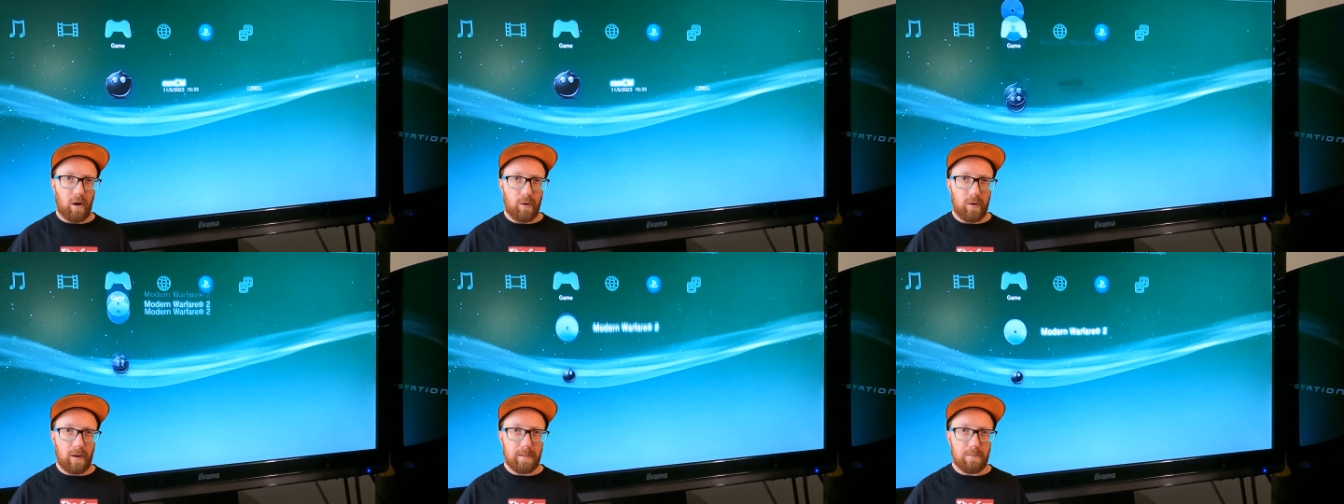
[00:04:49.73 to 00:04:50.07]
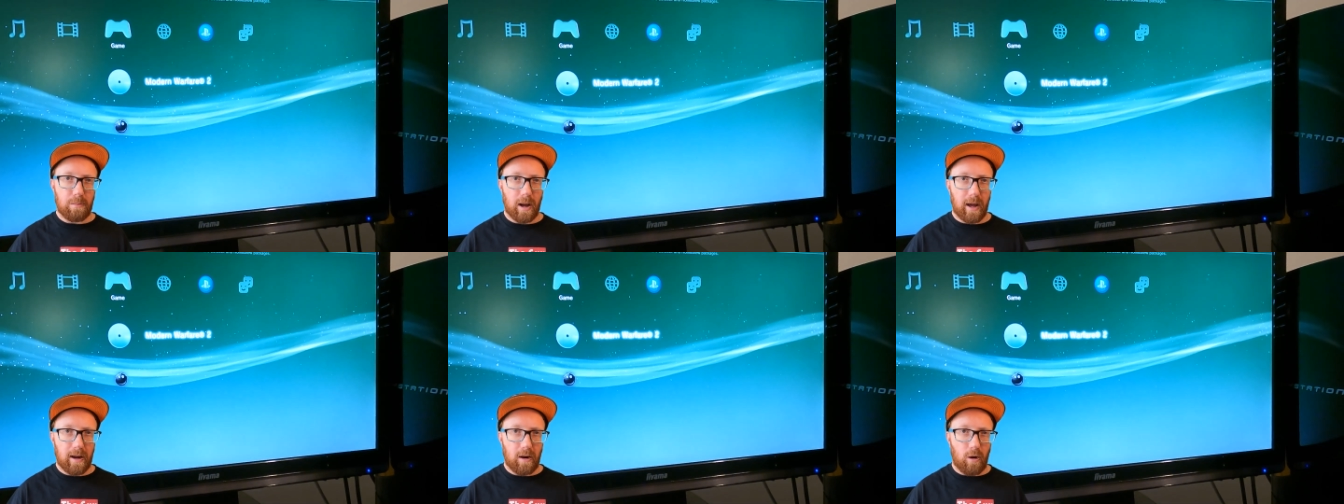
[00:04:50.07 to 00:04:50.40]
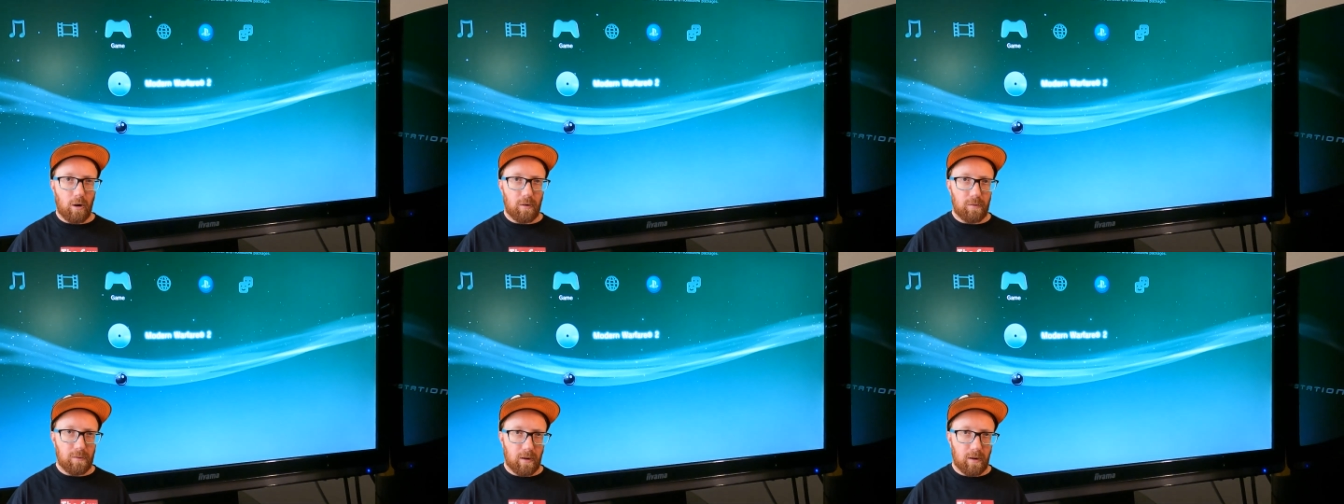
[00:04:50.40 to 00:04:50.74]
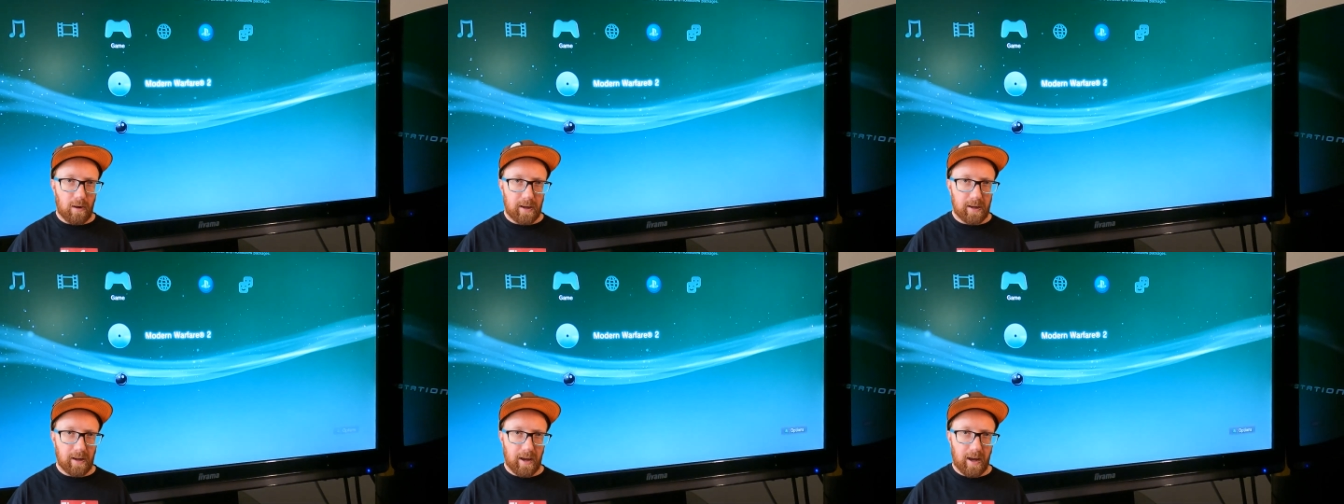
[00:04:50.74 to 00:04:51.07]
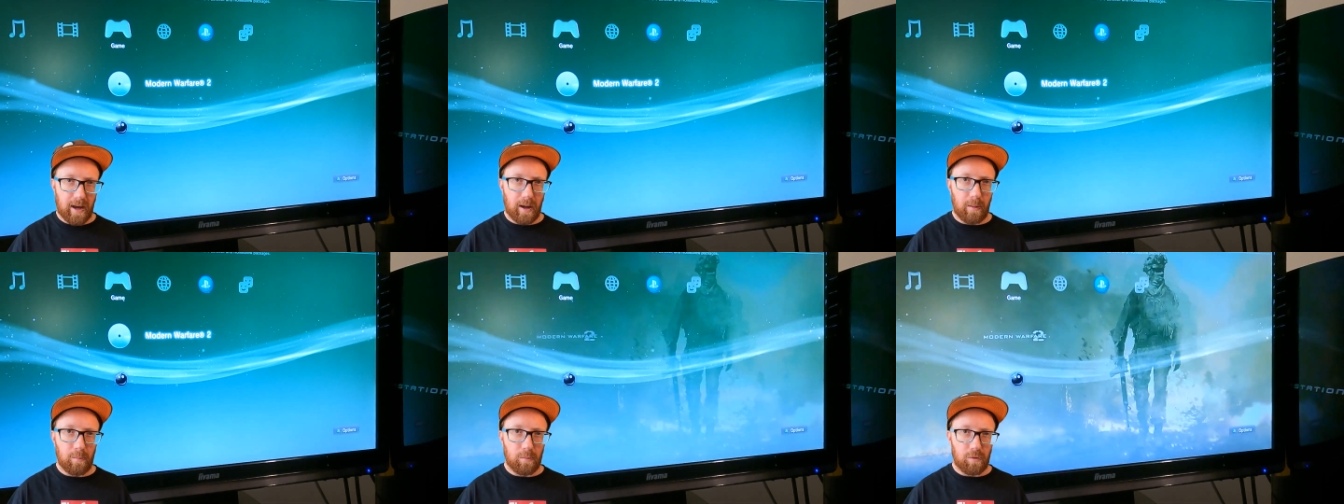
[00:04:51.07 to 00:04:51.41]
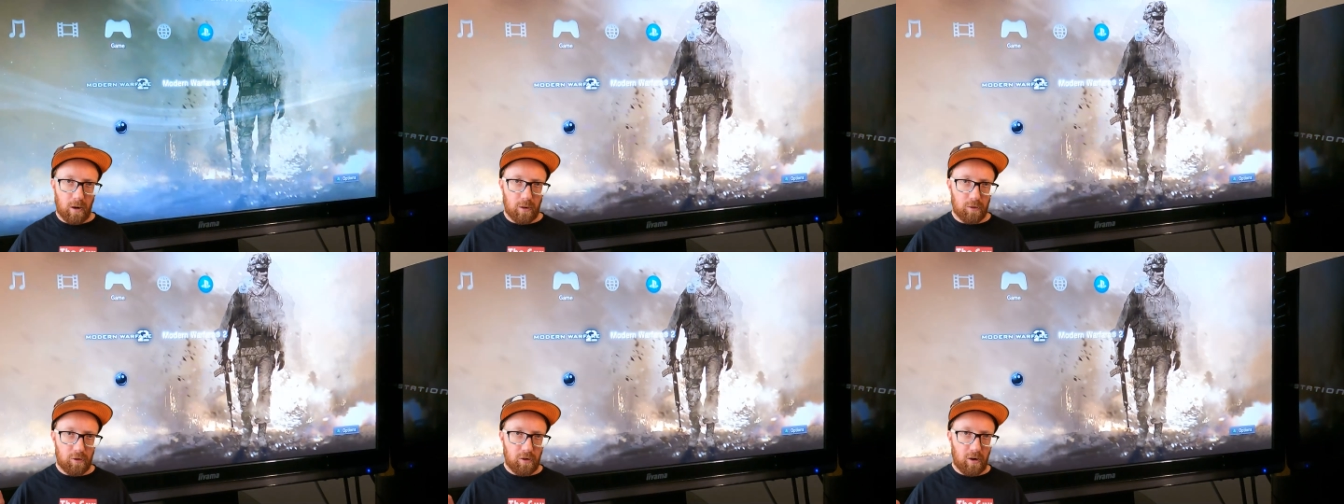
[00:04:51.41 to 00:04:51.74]
Only play offline games.
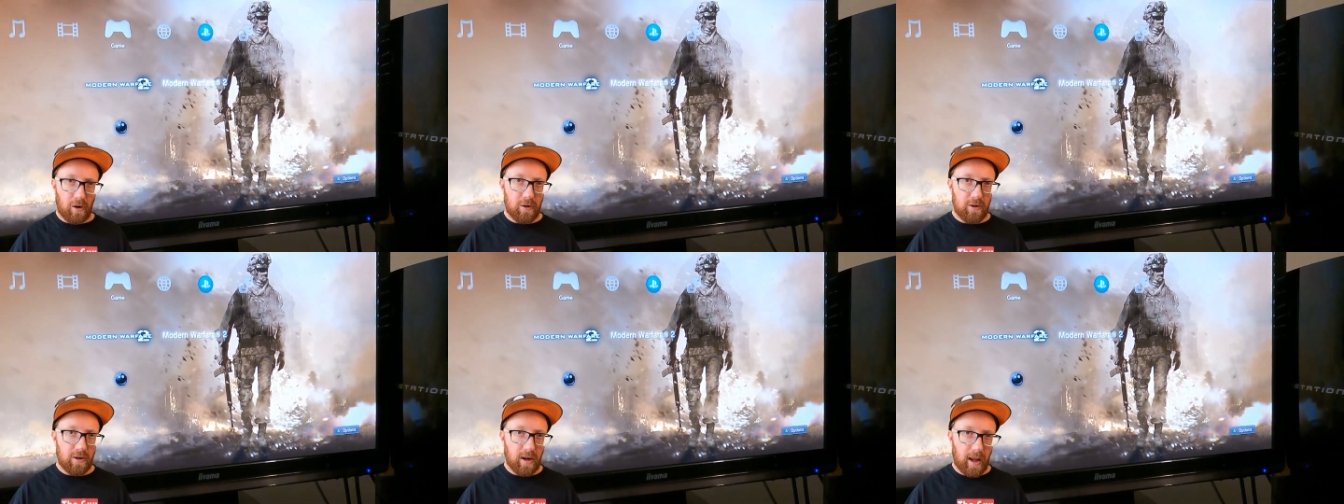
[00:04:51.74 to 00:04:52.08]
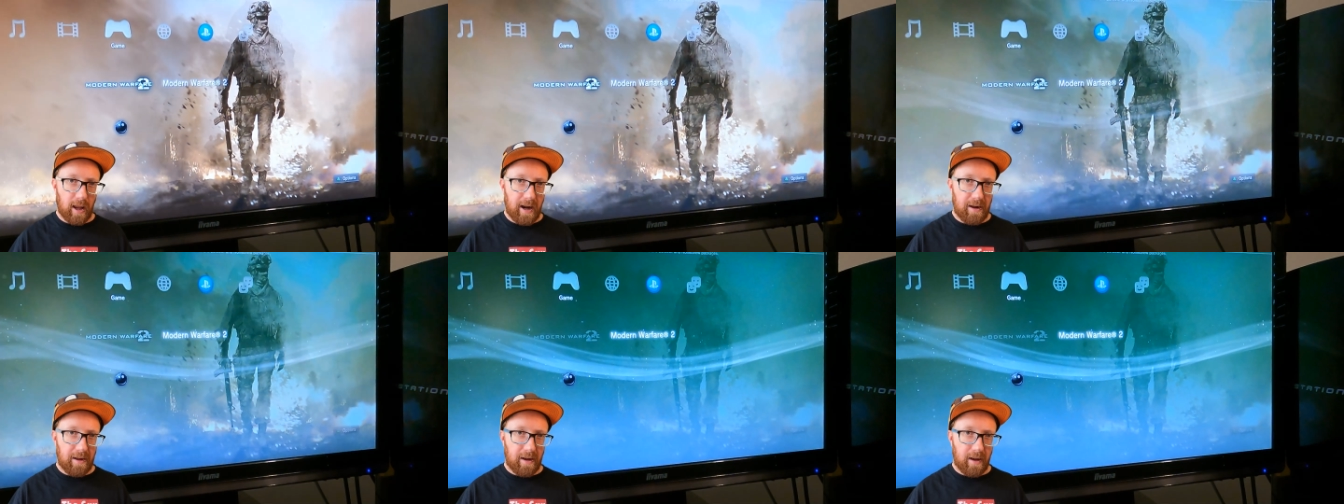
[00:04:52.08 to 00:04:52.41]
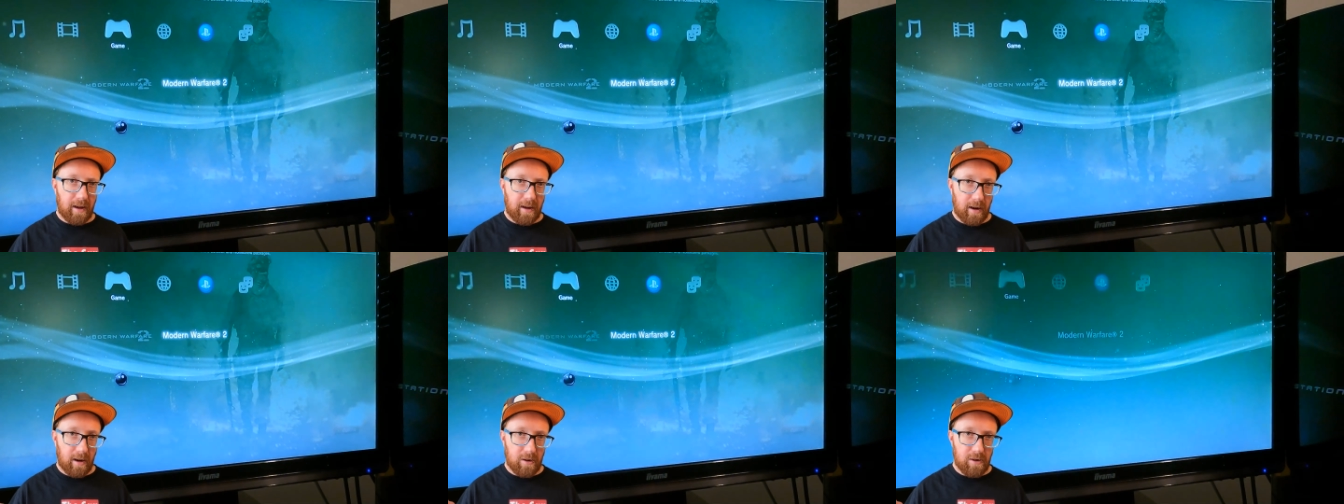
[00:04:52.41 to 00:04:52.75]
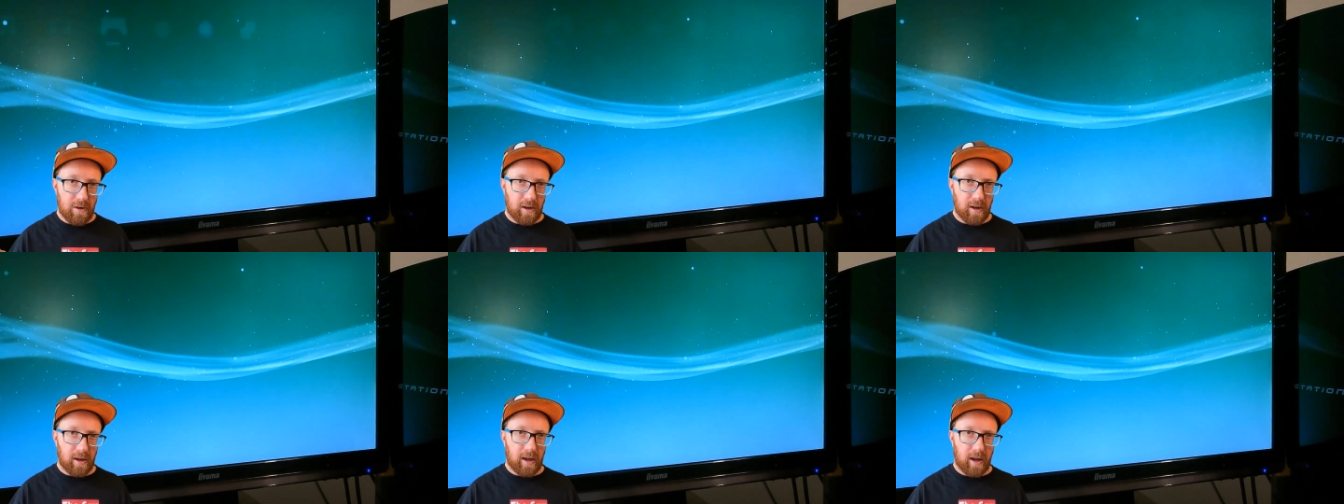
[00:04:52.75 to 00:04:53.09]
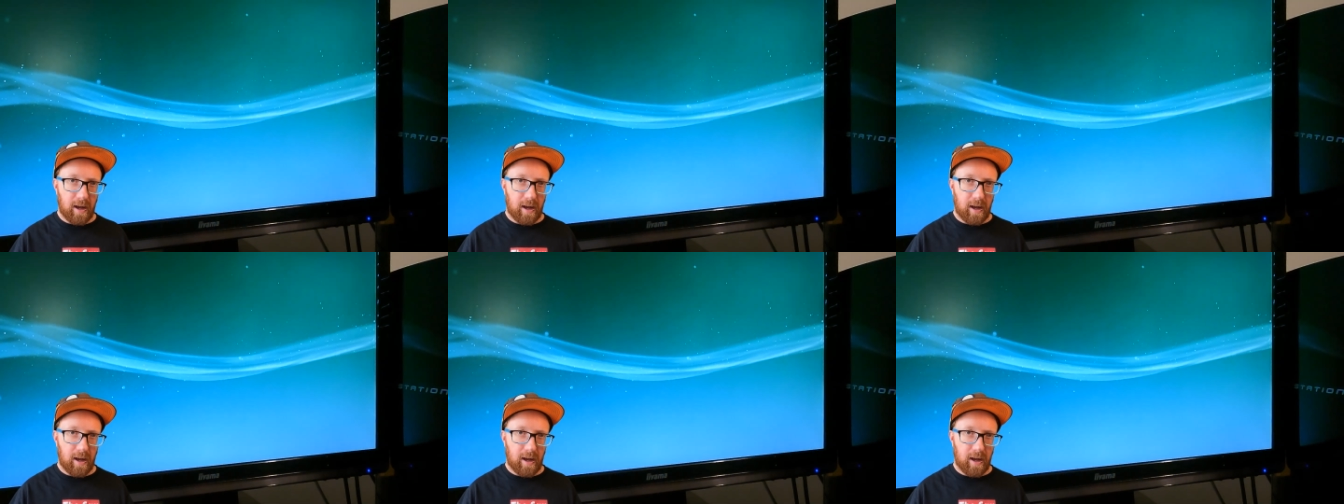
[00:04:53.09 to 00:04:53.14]
I'll show you later how you can